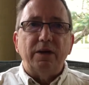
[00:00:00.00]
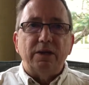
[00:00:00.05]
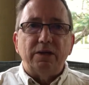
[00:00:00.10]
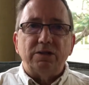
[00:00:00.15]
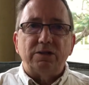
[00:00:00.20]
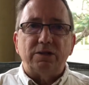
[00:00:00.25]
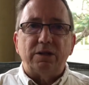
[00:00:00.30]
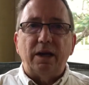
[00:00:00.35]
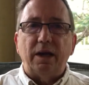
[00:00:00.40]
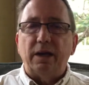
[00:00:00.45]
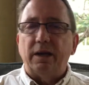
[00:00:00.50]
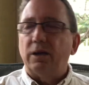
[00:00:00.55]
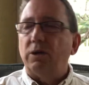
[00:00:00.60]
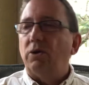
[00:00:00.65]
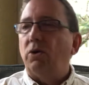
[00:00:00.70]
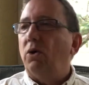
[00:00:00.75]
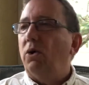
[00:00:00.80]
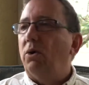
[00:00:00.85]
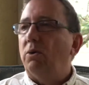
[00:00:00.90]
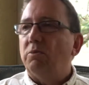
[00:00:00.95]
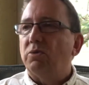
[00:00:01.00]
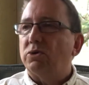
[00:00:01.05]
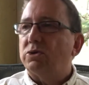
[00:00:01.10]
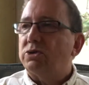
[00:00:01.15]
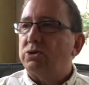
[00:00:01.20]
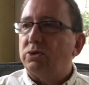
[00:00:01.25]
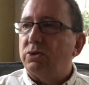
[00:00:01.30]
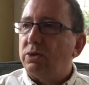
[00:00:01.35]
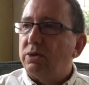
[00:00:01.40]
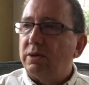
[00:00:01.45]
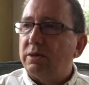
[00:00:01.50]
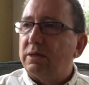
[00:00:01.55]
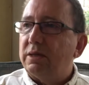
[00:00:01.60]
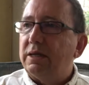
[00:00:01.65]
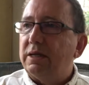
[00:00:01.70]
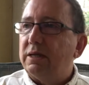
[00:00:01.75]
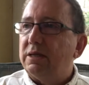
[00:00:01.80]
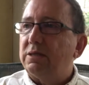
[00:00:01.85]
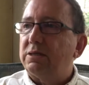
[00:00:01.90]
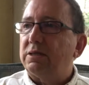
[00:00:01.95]
staying at home, or certain
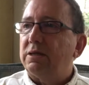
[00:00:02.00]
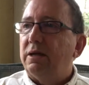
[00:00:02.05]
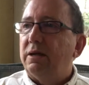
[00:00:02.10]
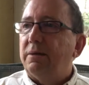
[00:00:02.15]
things